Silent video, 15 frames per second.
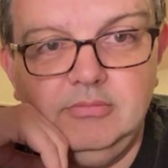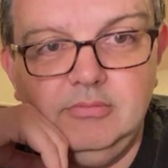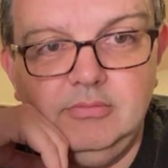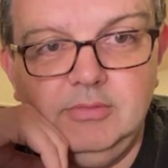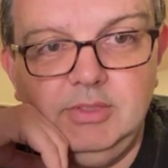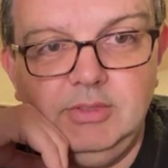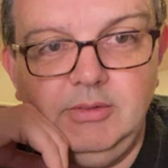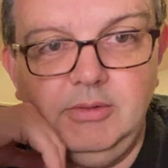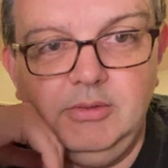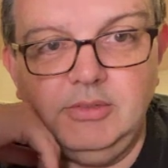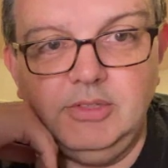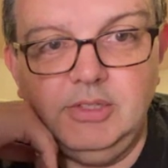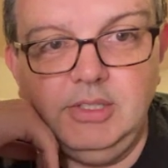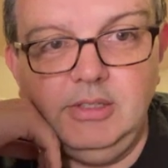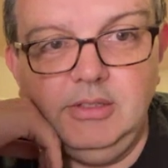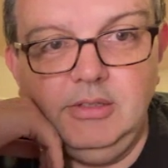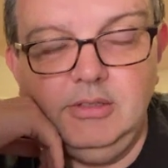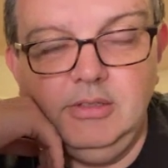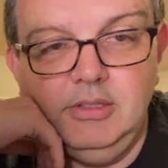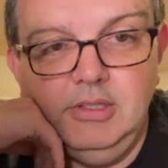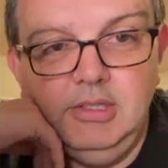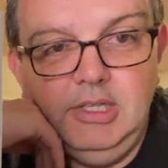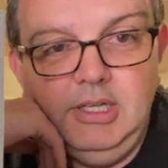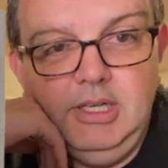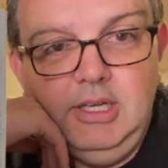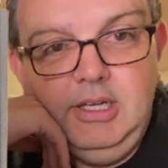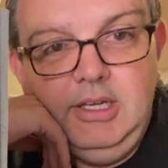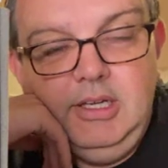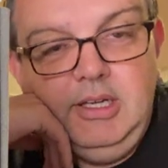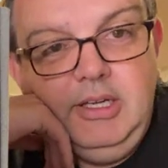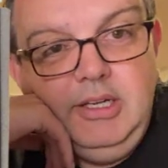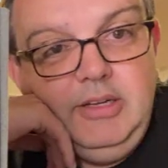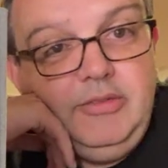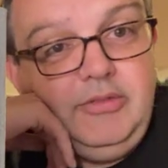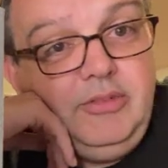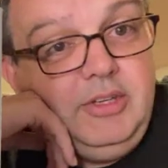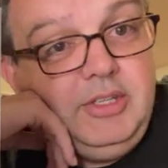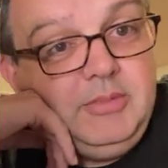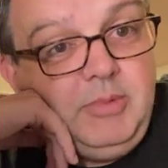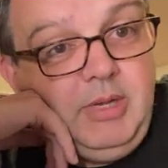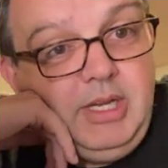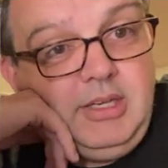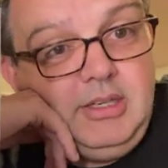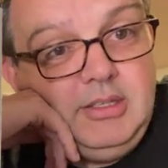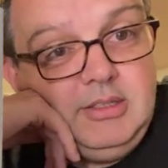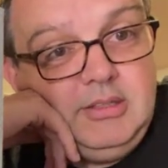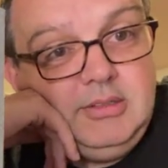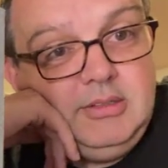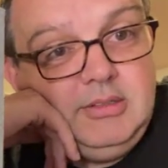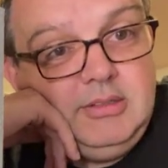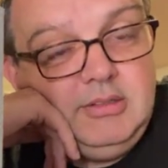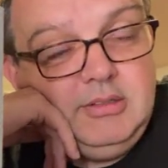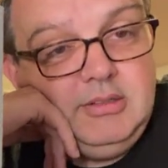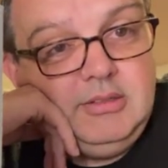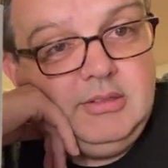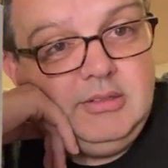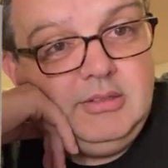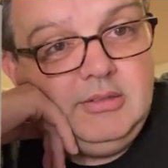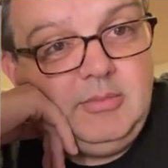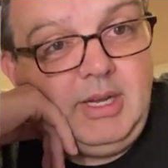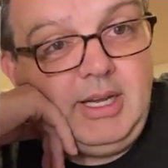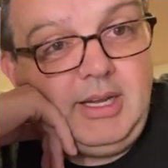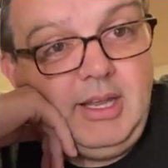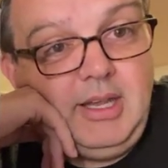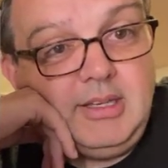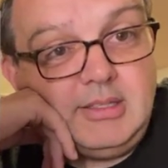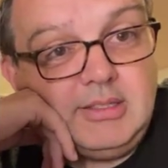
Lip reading: What did I see? A fridge magnet. Magnate.